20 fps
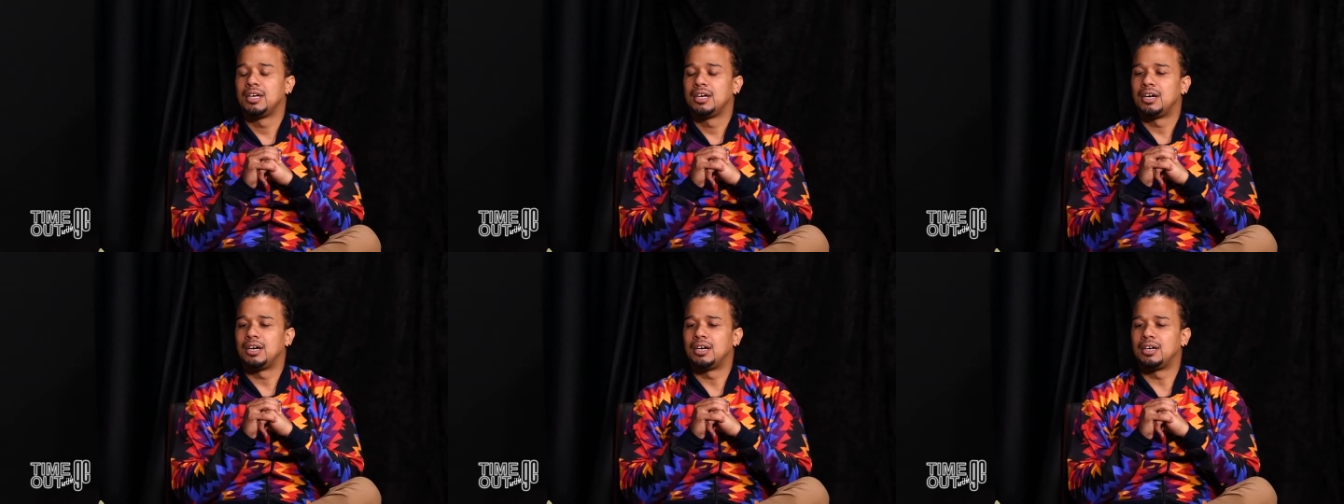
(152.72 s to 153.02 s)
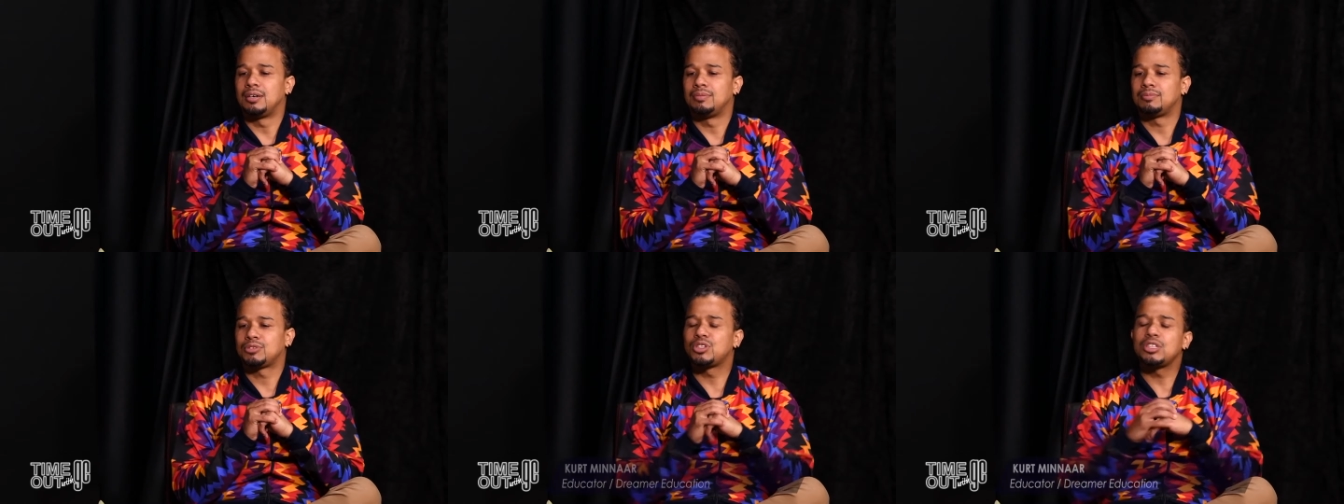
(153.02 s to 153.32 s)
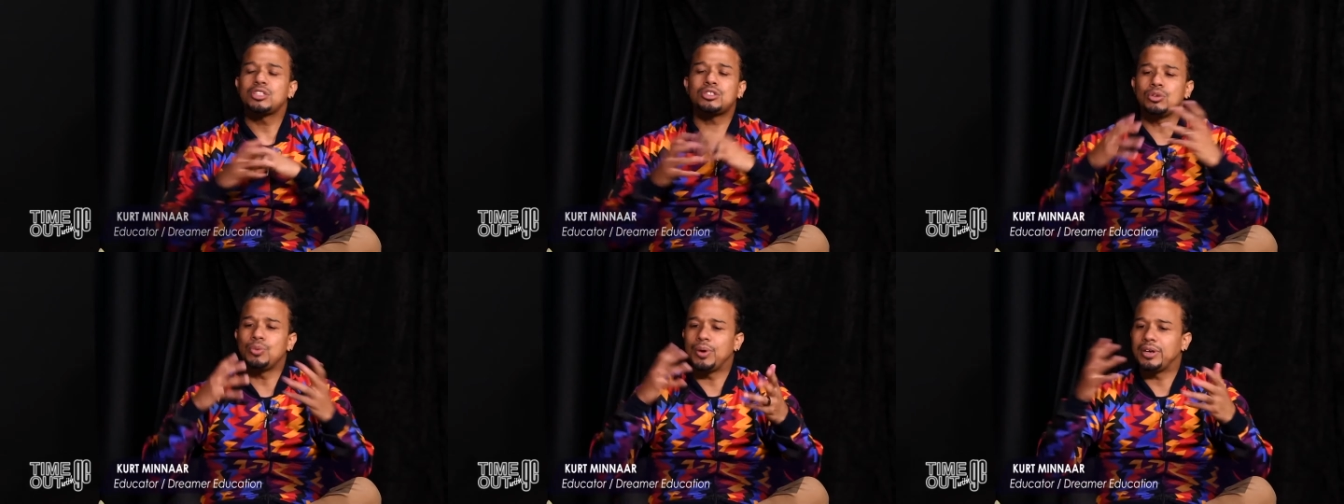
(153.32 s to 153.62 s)
so
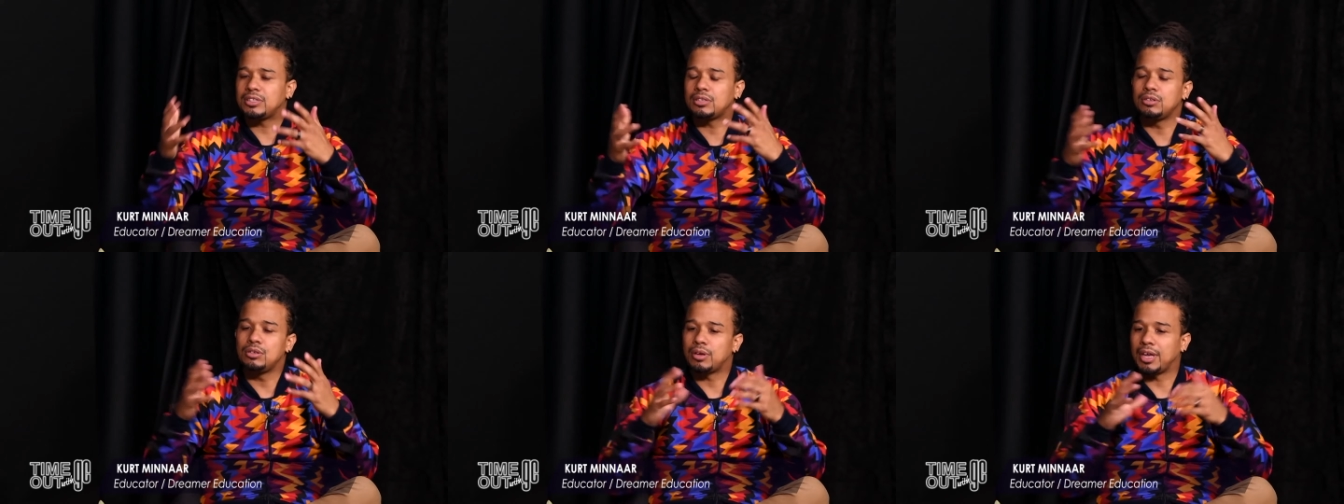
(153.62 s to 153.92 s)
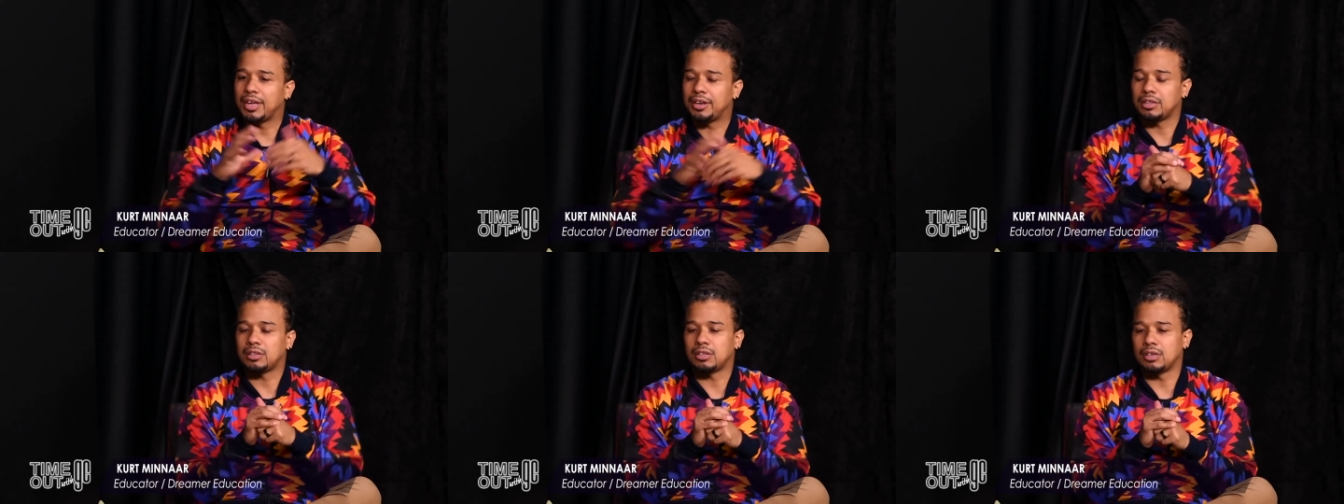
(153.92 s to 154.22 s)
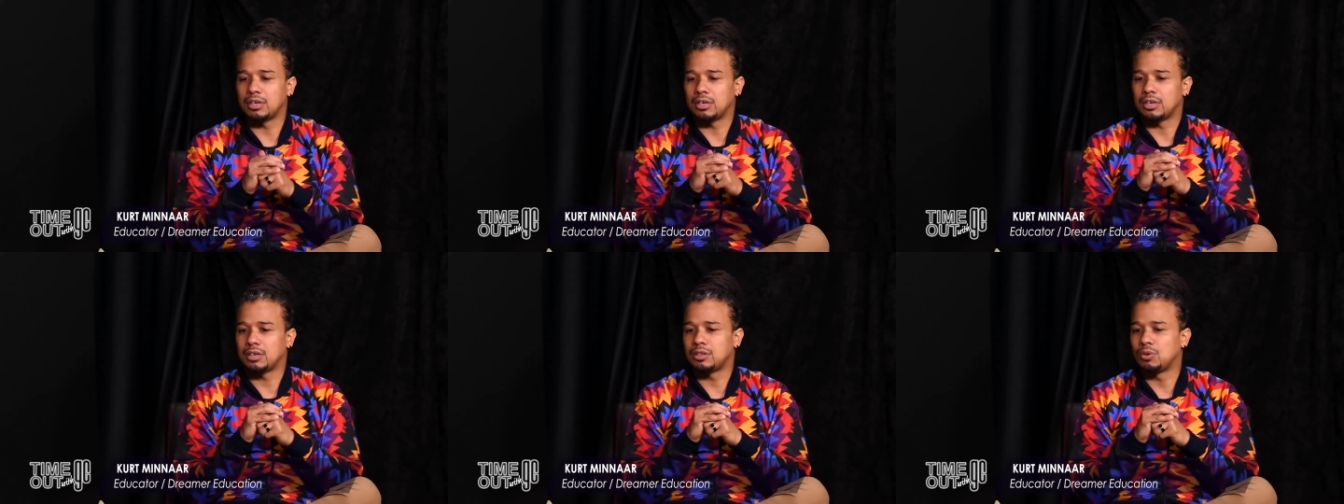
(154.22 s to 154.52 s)
there's two ways to look at it.
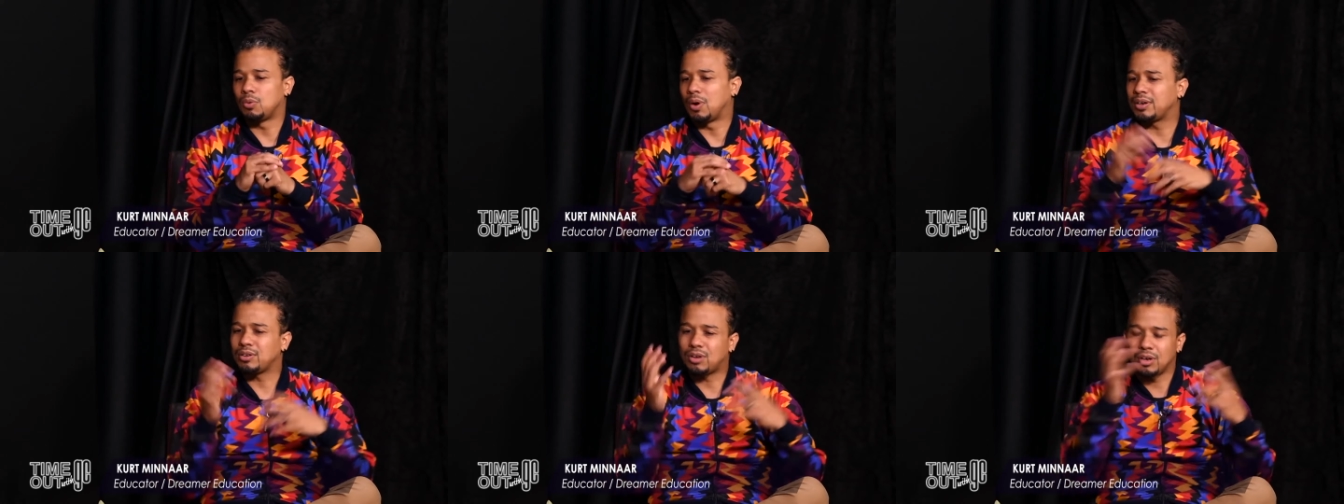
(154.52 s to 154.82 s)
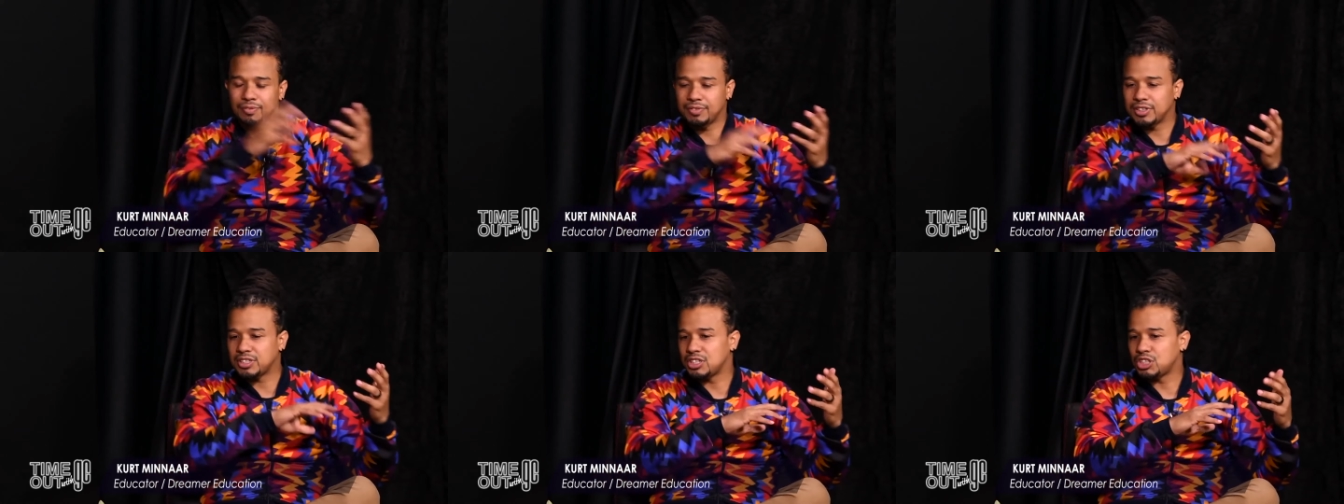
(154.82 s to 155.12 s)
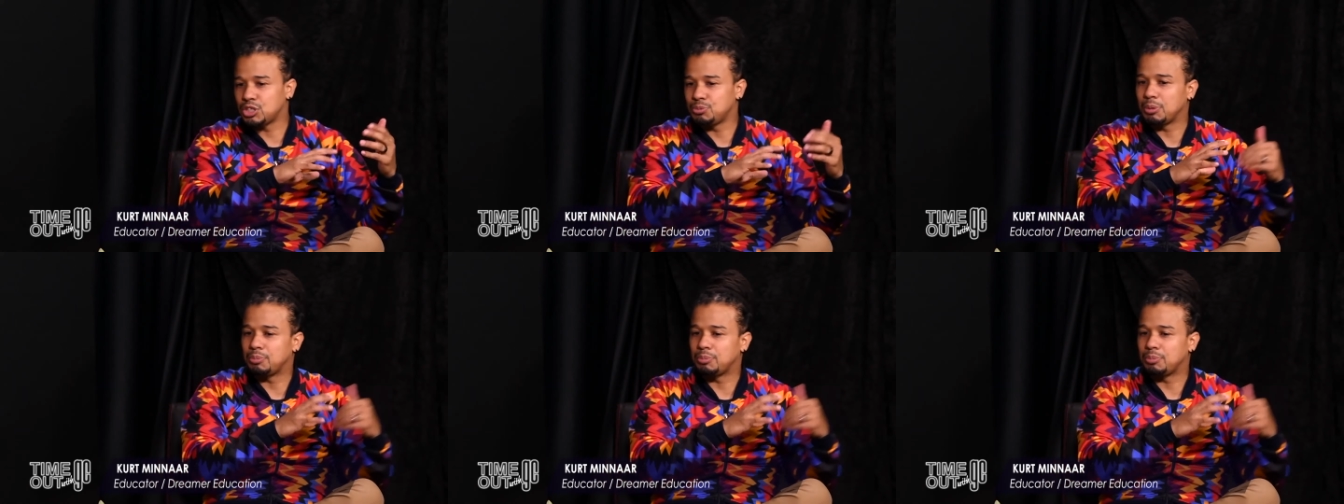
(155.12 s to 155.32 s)
The one conversation